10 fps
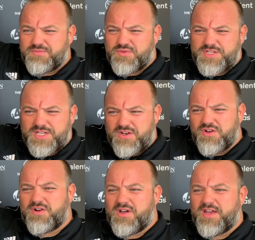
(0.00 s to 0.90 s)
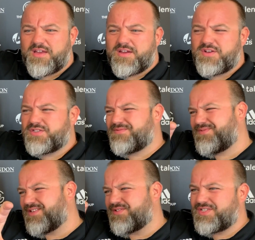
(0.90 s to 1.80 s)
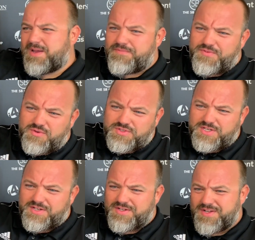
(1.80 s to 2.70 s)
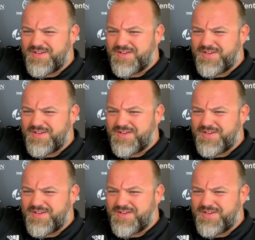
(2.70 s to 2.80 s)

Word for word: What does it look like? Because you know, step four's a